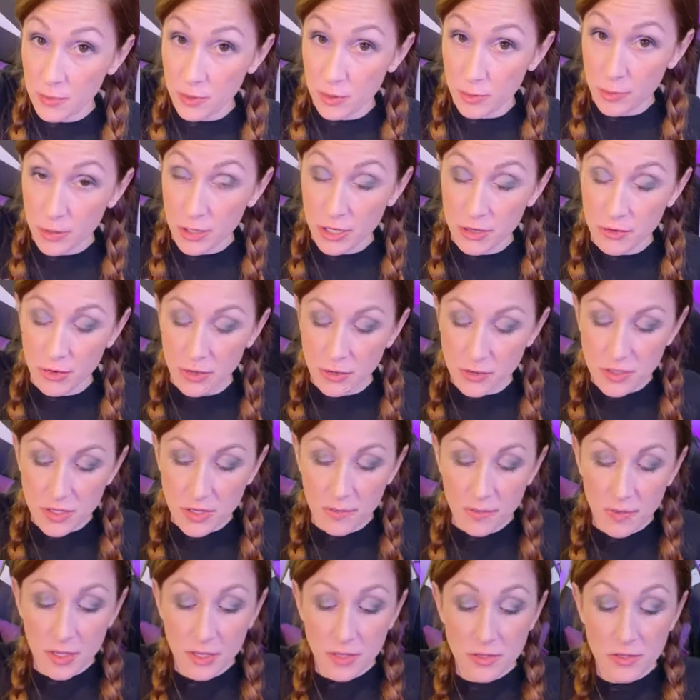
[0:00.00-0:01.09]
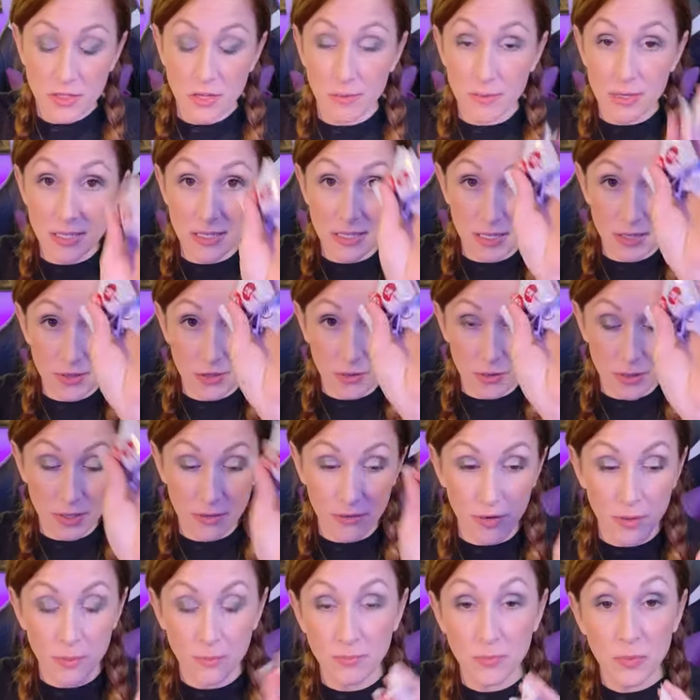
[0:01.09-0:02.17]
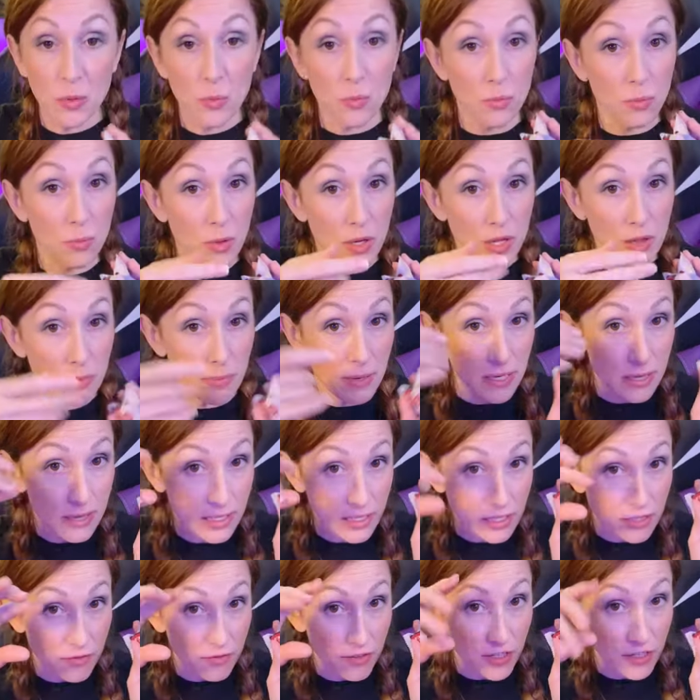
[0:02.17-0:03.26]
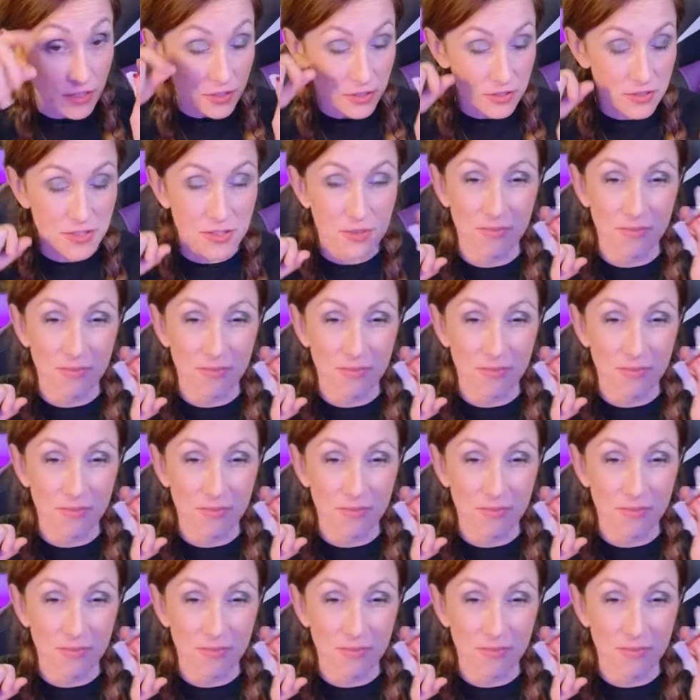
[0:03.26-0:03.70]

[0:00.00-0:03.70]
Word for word: pretty gross. So I'm going to send three of them with my licked fingers